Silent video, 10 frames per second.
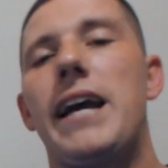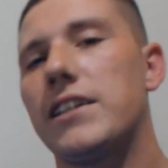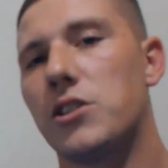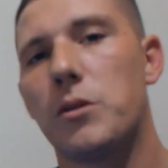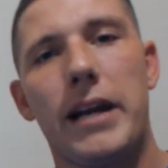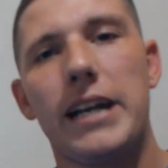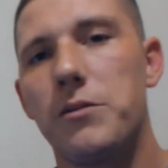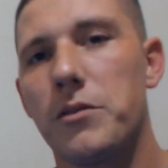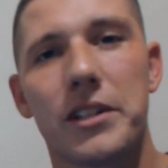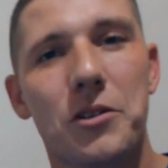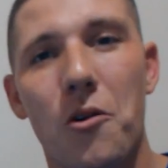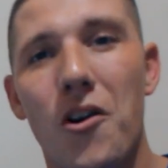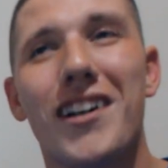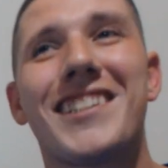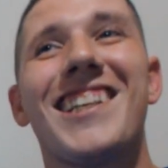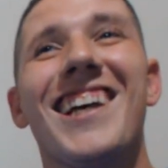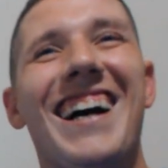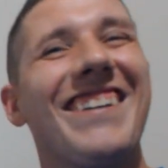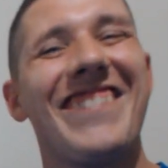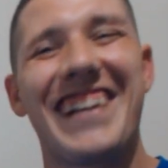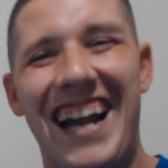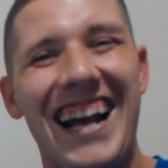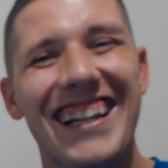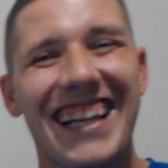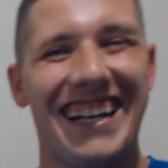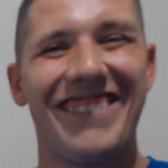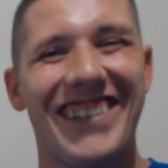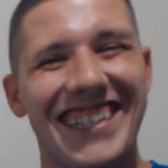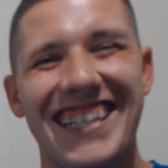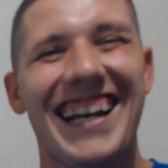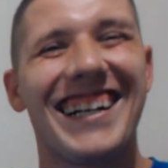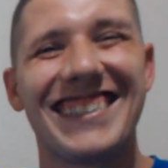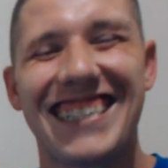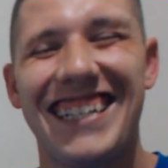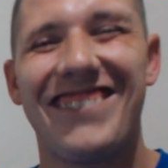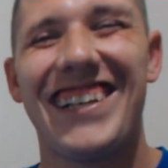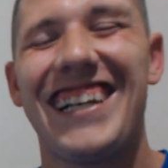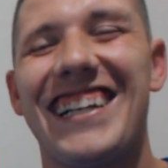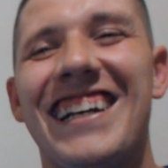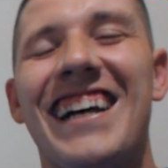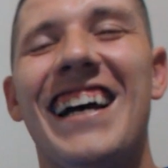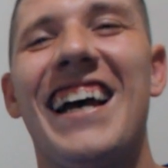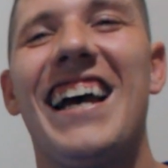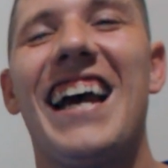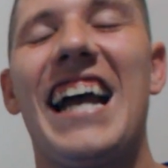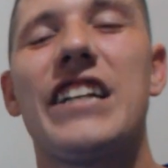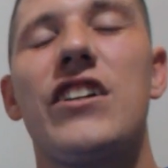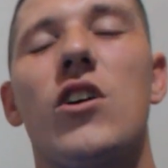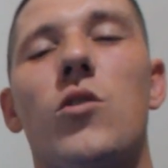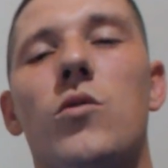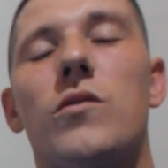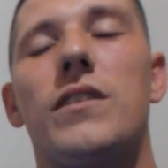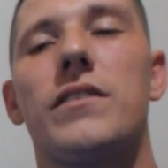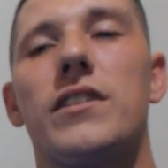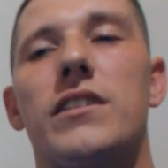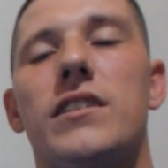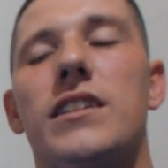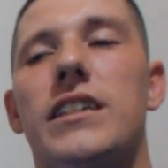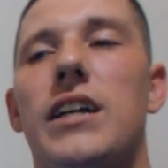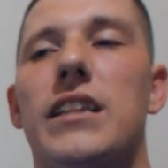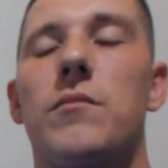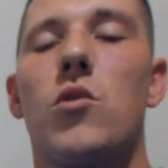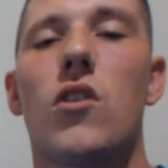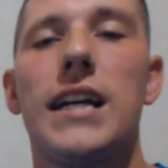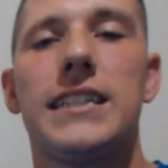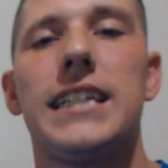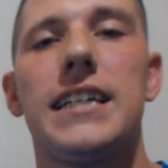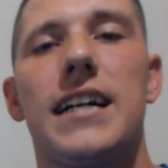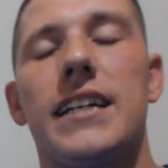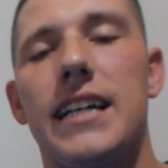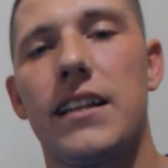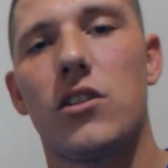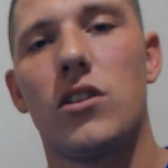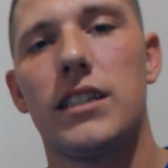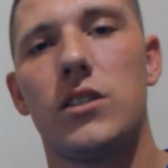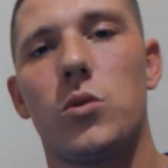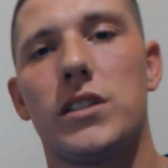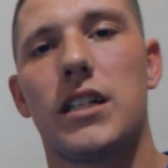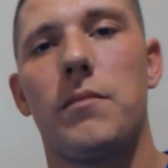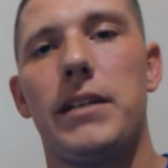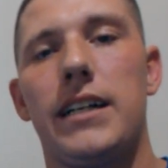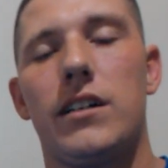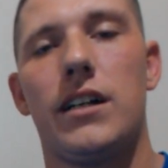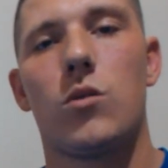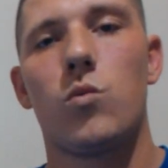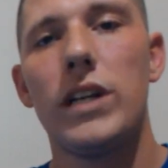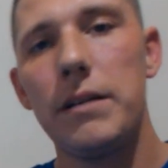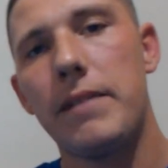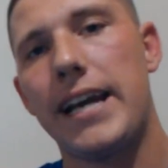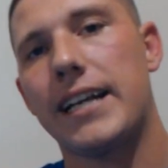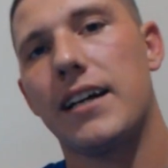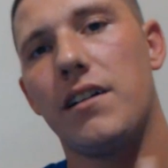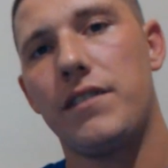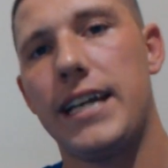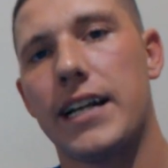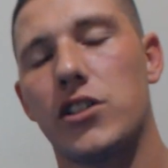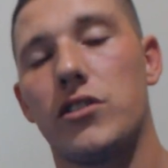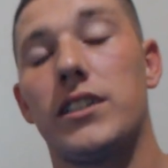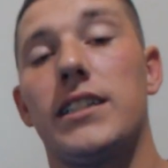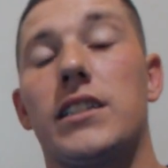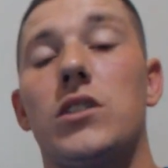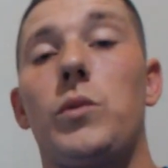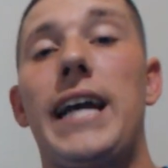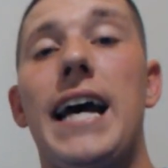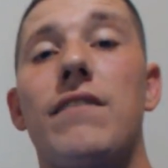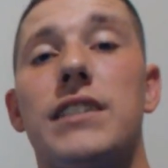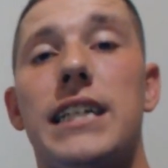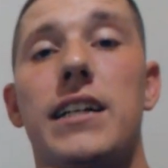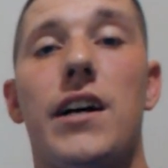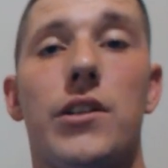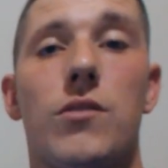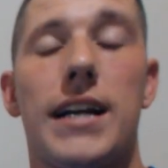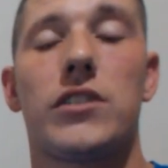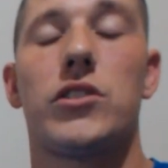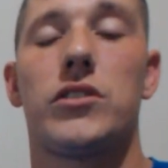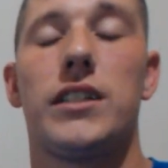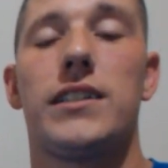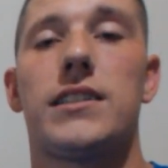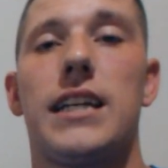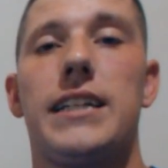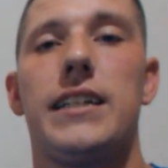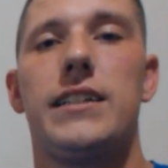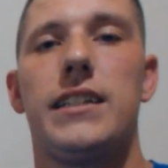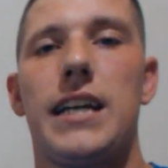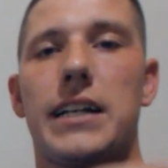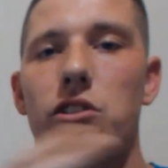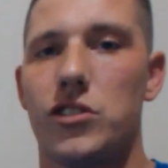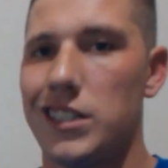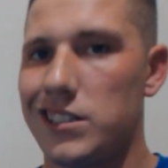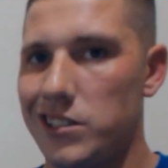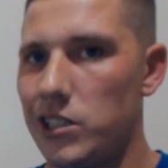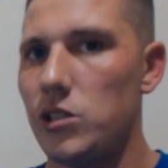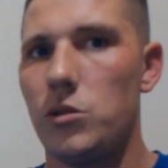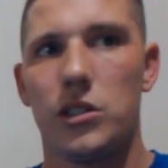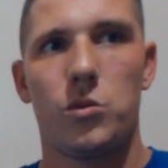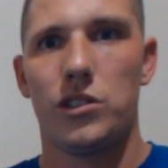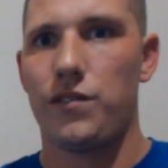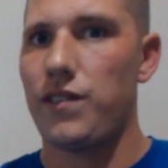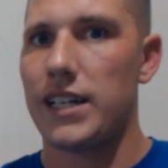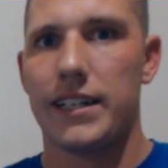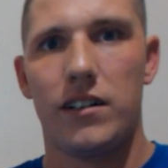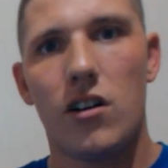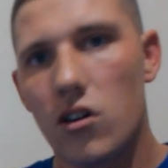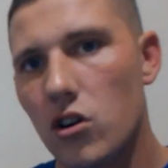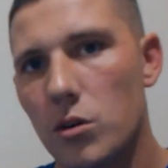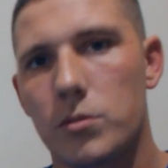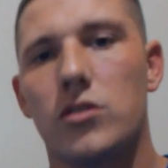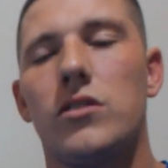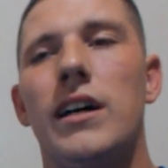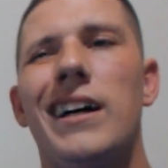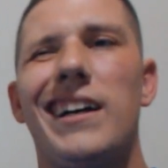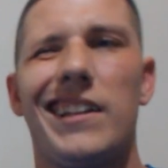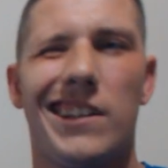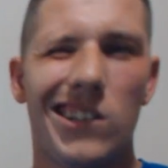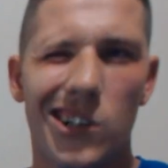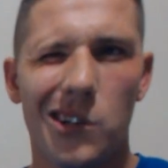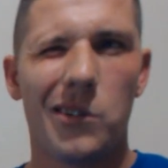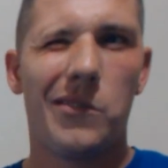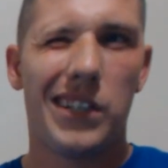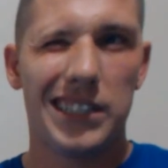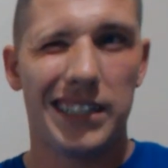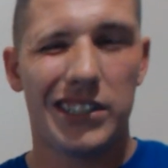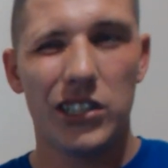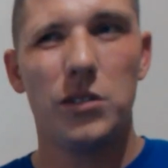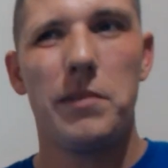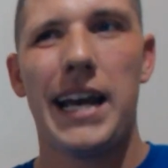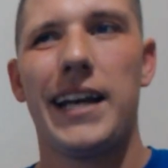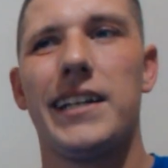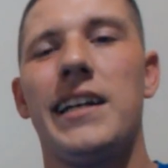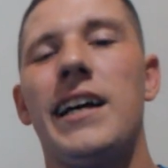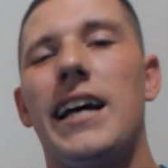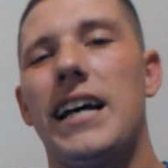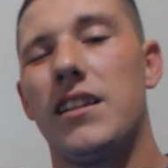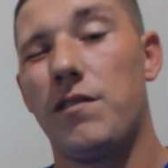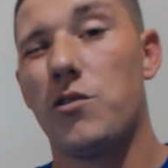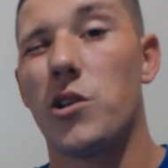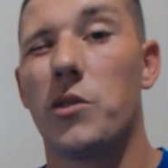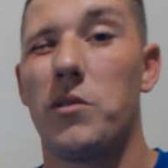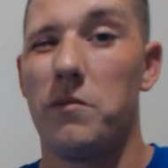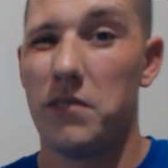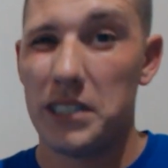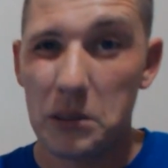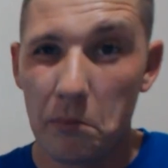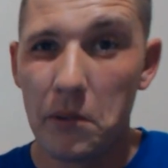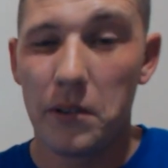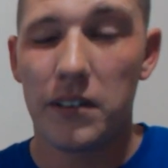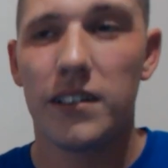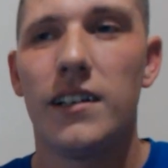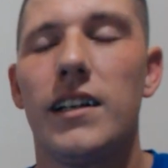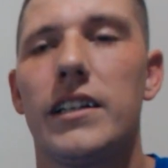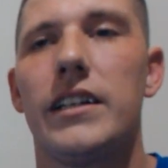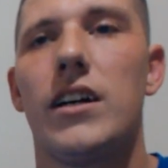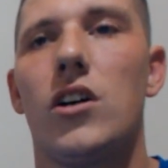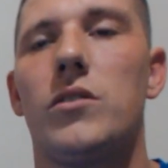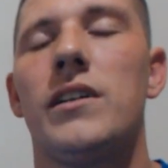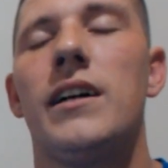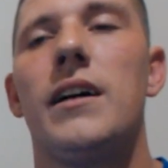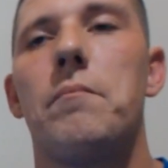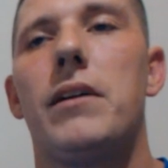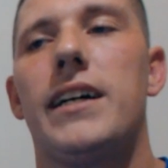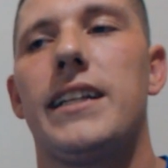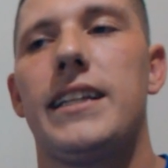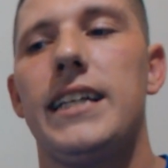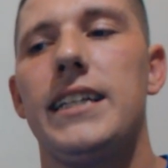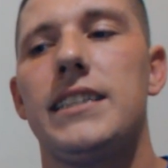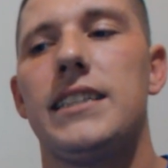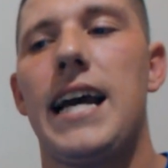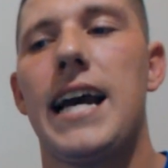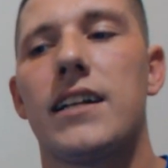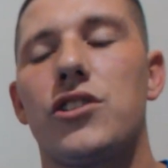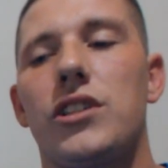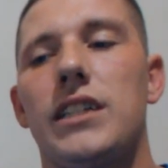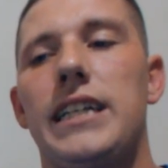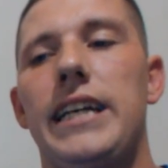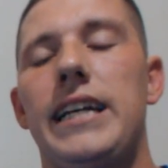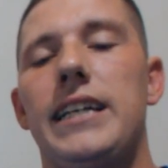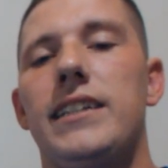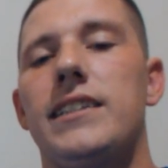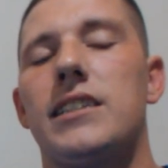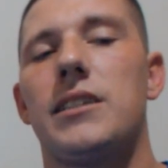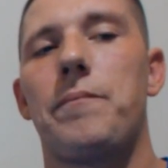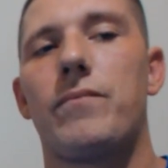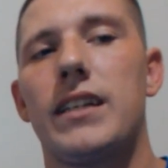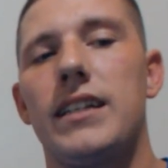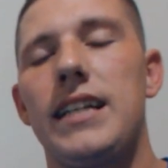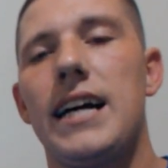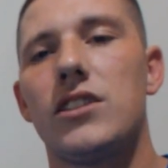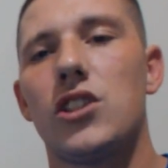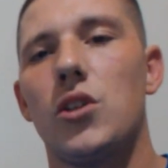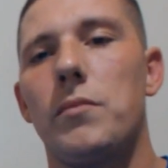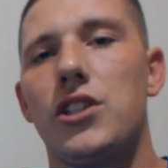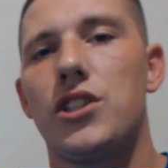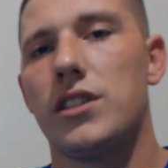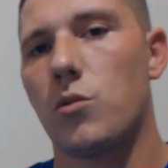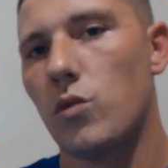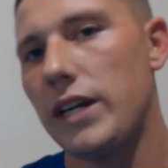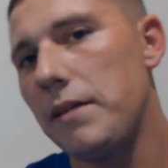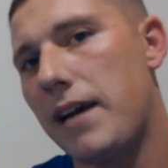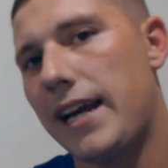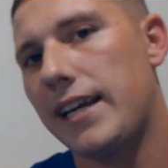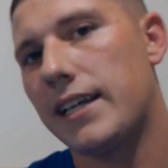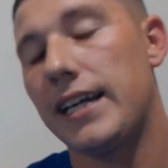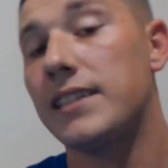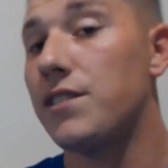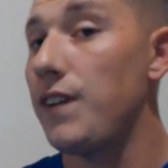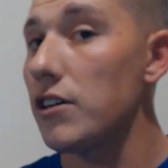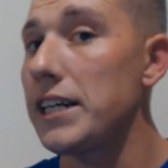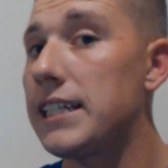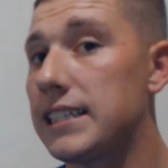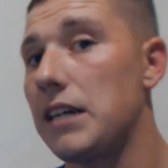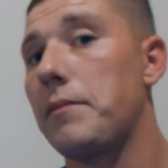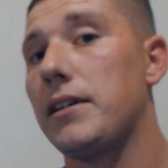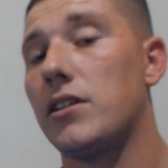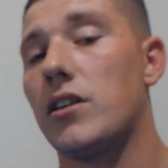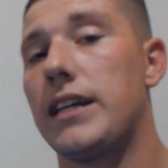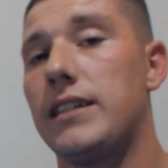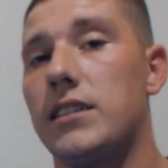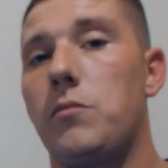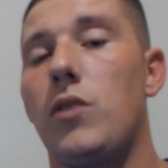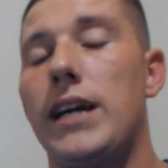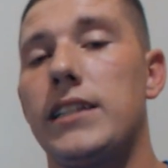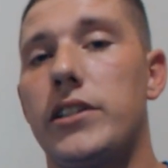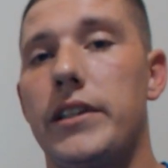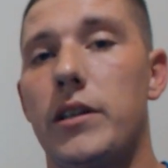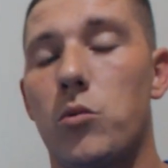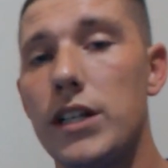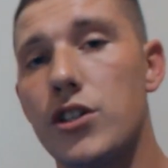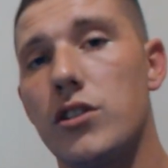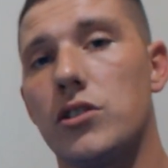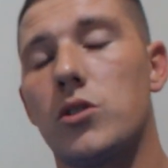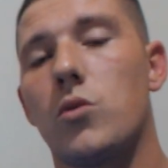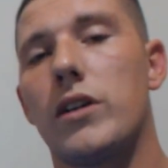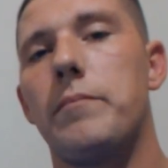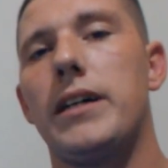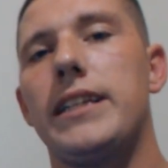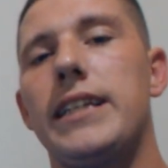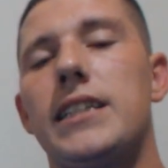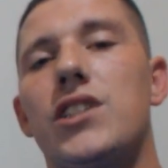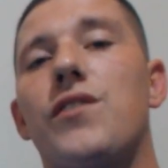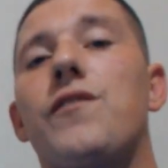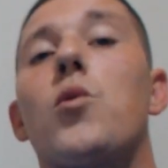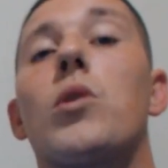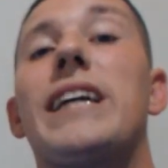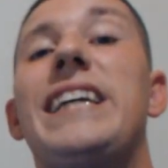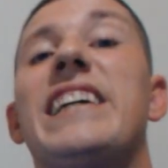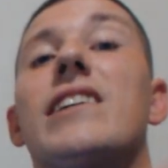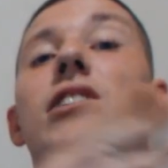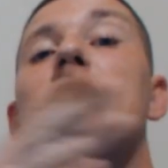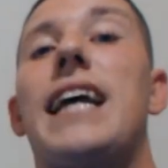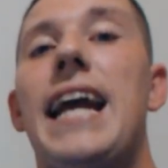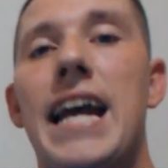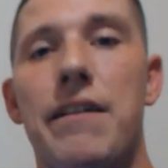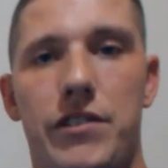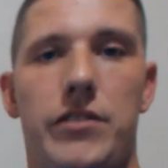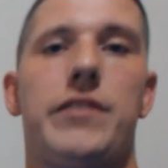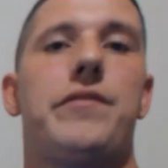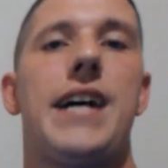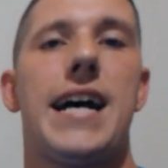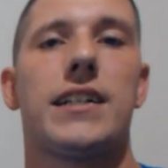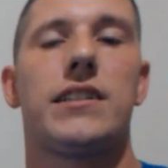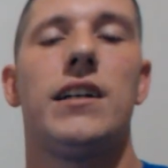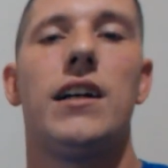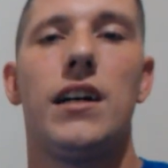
masturbating with a cross. I mean, how are they going to put that on TV? And, the more I seen on it, I thought this was going to be a remake of The Exorcist, because we have seen other Exorcists. They did The Exorcist 2, which was fucking horrible. The third one wasn't too bad, and the fourth one was meh, But this actually is not so much as a remake. It's very similar in some ways to the original story, but this is 40 years after the fact